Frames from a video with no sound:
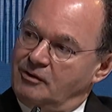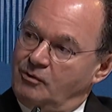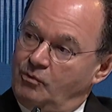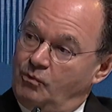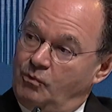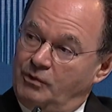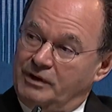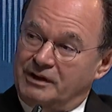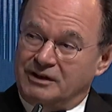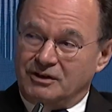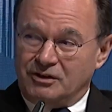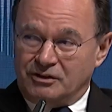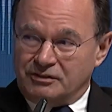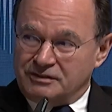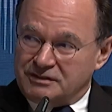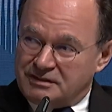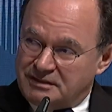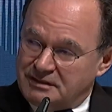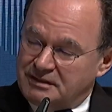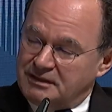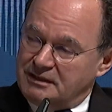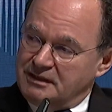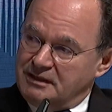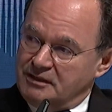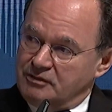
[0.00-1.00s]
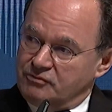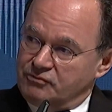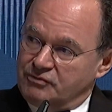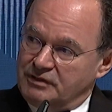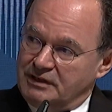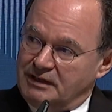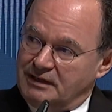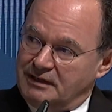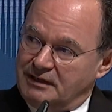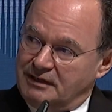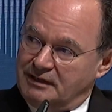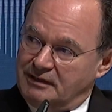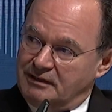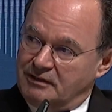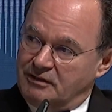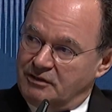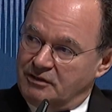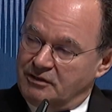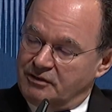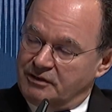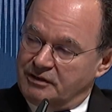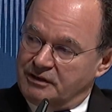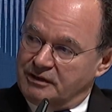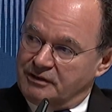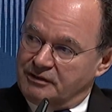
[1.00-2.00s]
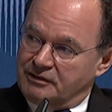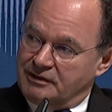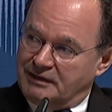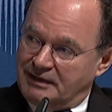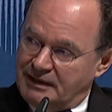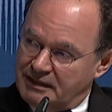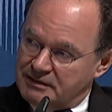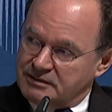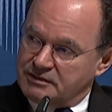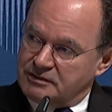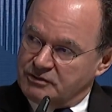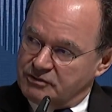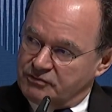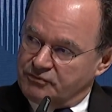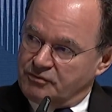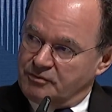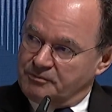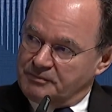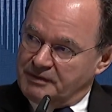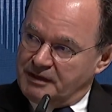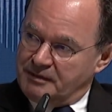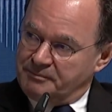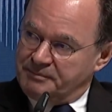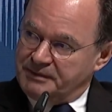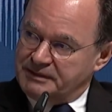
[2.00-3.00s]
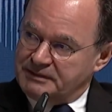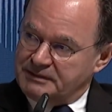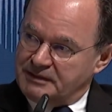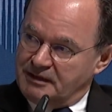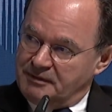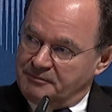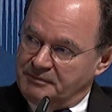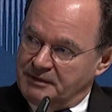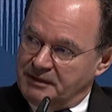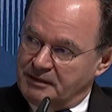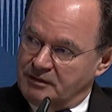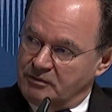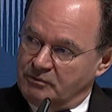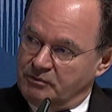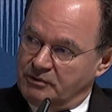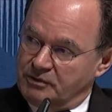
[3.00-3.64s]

we're not seeing really learning the lessons from that pandemic.